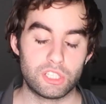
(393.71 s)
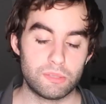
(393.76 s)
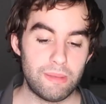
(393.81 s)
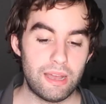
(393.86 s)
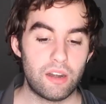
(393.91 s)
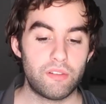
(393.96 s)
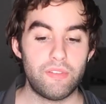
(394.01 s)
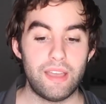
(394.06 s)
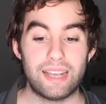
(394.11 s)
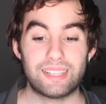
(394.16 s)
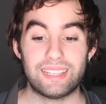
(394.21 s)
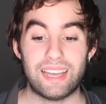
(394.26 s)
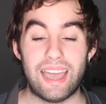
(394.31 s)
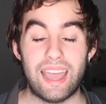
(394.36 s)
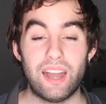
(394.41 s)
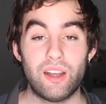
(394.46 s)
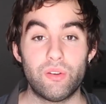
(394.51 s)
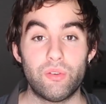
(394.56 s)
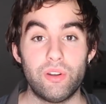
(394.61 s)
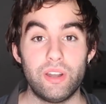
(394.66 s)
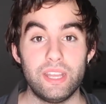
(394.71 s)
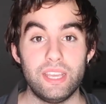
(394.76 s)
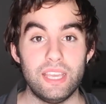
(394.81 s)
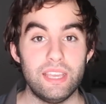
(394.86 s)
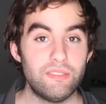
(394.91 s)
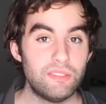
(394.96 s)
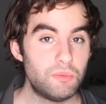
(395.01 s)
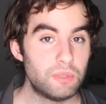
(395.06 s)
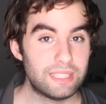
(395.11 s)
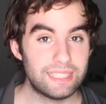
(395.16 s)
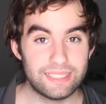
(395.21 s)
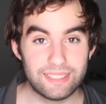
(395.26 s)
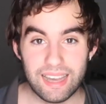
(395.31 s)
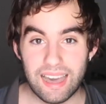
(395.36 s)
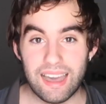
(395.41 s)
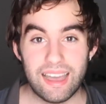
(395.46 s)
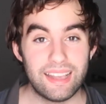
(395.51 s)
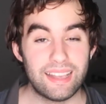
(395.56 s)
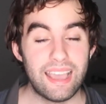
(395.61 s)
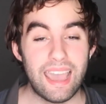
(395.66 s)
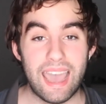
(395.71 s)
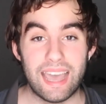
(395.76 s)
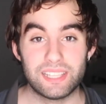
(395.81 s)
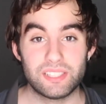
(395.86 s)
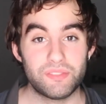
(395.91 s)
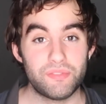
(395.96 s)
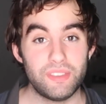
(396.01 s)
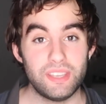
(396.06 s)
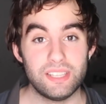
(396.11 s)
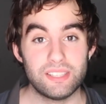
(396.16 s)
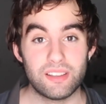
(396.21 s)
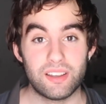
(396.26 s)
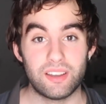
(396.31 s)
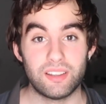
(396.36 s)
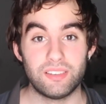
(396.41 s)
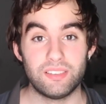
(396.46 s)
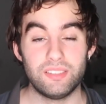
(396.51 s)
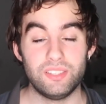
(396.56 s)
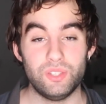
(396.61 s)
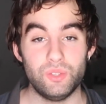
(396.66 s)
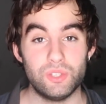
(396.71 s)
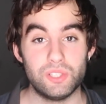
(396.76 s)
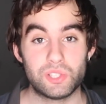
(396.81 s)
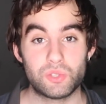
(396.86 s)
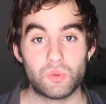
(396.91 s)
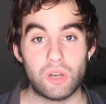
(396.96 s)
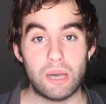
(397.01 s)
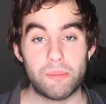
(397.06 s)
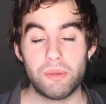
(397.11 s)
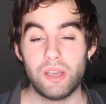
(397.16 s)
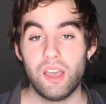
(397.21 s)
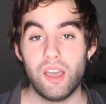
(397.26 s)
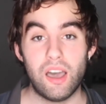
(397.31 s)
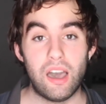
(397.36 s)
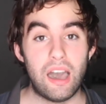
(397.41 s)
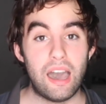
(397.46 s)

As a matter of fact, I already, even with the high gas fees on Uniswap,